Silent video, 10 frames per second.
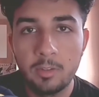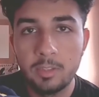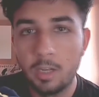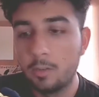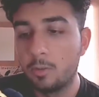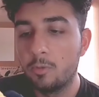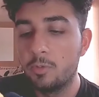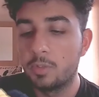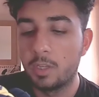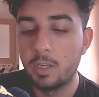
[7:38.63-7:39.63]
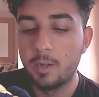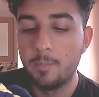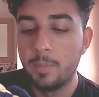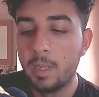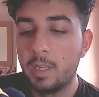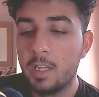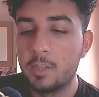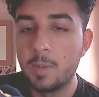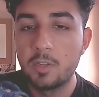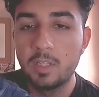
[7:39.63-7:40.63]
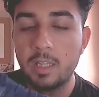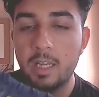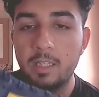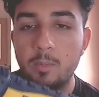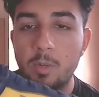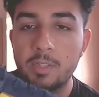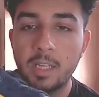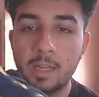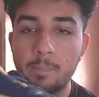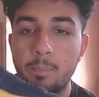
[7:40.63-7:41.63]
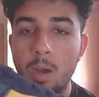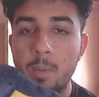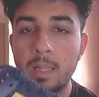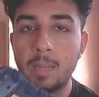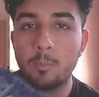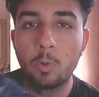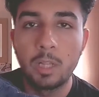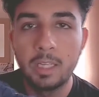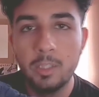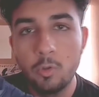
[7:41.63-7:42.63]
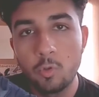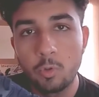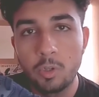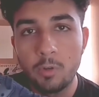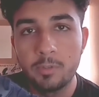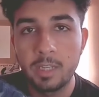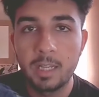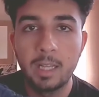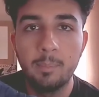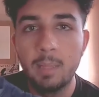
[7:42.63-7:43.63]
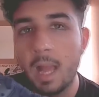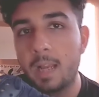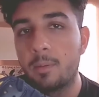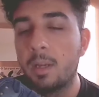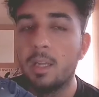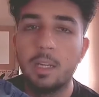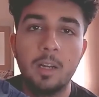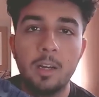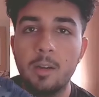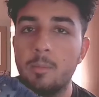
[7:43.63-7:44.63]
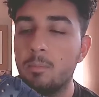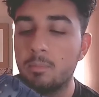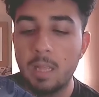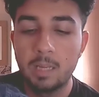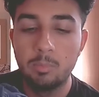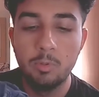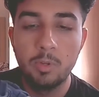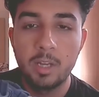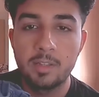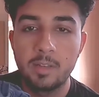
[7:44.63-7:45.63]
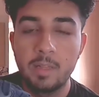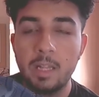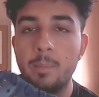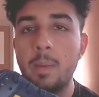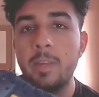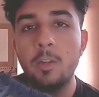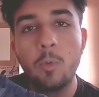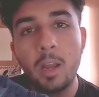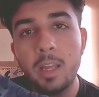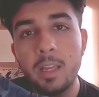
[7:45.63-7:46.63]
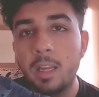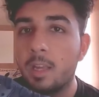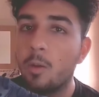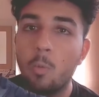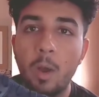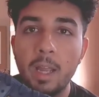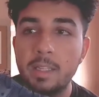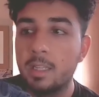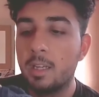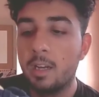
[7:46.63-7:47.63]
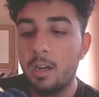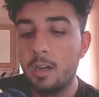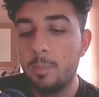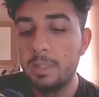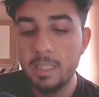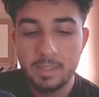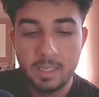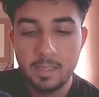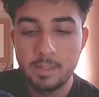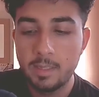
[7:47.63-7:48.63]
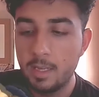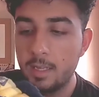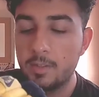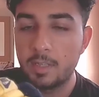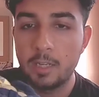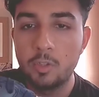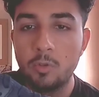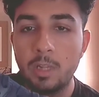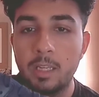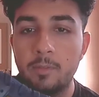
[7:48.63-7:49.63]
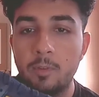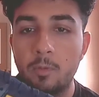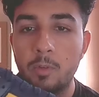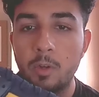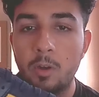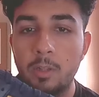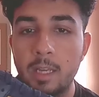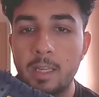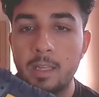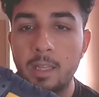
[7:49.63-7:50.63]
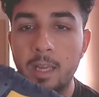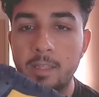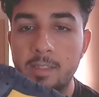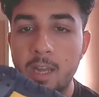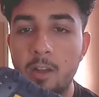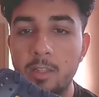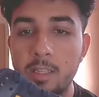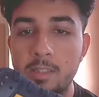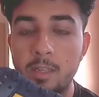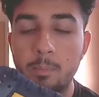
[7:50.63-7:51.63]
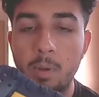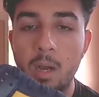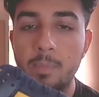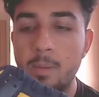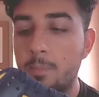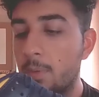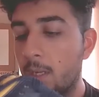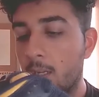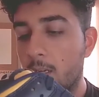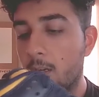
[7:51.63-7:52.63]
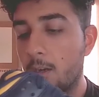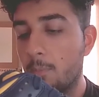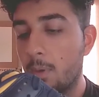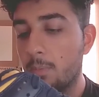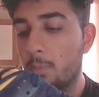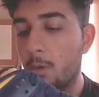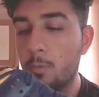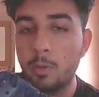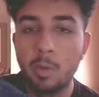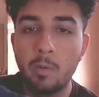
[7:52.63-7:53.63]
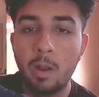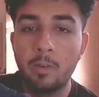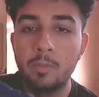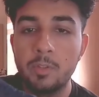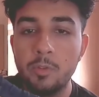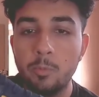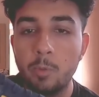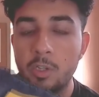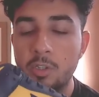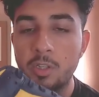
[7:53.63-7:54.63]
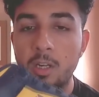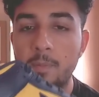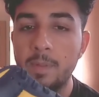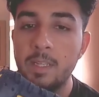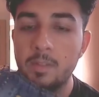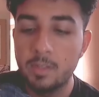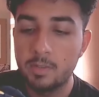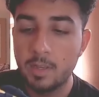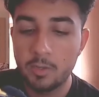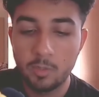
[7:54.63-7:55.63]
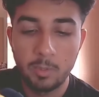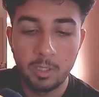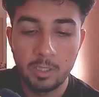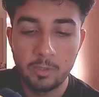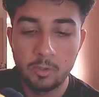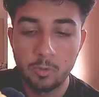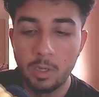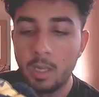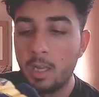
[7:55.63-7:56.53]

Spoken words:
Dunk Lows, especially like the ones that kind of pop out like more like neutral tones, kind of like black, blue kind of stuff like that, maybe gray, white. But it is a nice shoe. Like if for y'all that can like style these and pop them on with whatever outfits you wish, these is actually a pretty clean shoe.